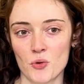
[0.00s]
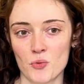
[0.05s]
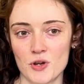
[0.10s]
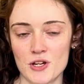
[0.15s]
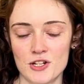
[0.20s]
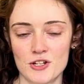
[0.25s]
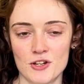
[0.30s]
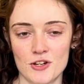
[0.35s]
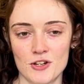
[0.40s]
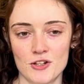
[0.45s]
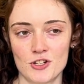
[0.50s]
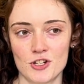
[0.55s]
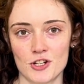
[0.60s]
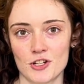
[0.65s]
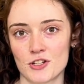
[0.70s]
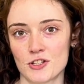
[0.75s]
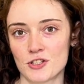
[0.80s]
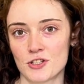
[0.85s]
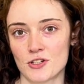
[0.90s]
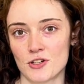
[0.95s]
do
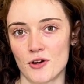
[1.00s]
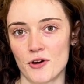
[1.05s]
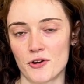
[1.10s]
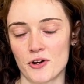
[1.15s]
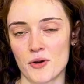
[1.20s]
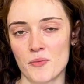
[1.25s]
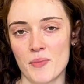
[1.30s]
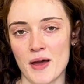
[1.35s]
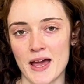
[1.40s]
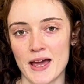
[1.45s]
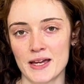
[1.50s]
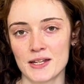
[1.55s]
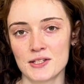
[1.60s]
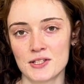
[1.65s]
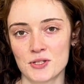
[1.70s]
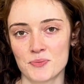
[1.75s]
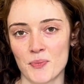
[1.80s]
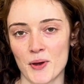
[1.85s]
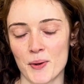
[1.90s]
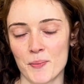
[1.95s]
just on our beds,
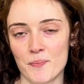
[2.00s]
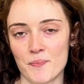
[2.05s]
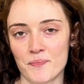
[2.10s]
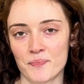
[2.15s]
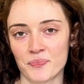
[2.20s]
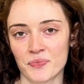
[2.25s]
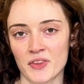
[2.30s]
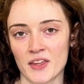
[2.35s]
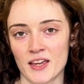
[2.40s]
but